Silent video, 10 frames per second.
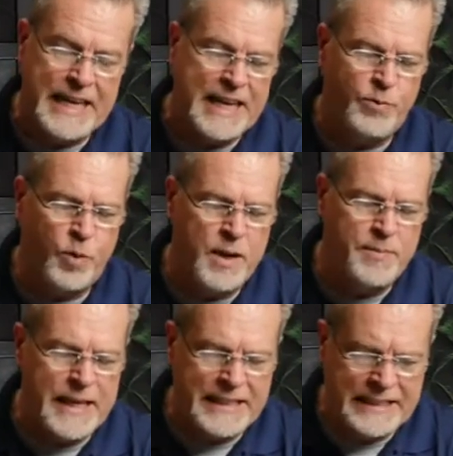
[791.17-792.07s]
If one
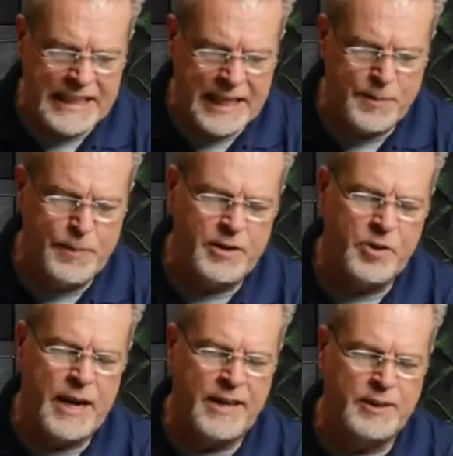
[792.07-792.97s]
man's sin put
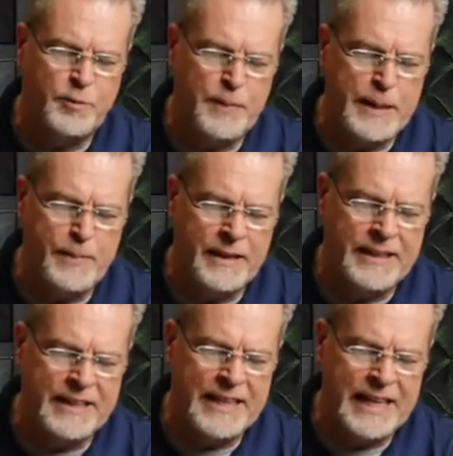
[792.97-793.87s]
crowds of people
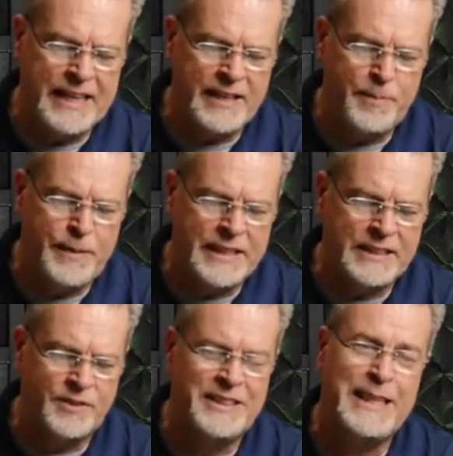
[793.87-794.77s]
at the dead end
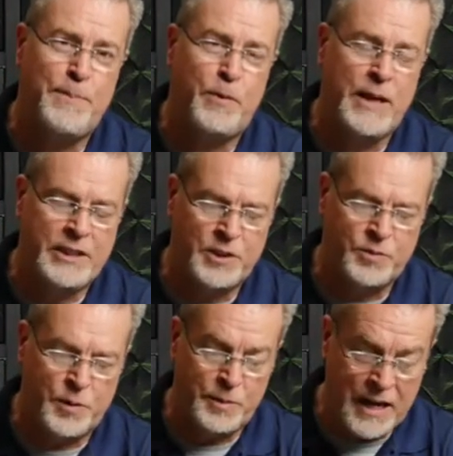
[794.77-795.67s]
abyss of separation
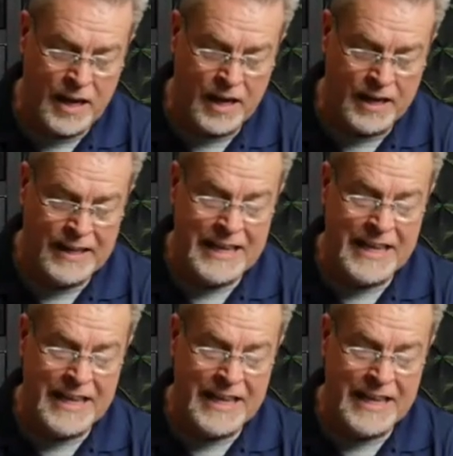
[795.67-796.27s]
from God,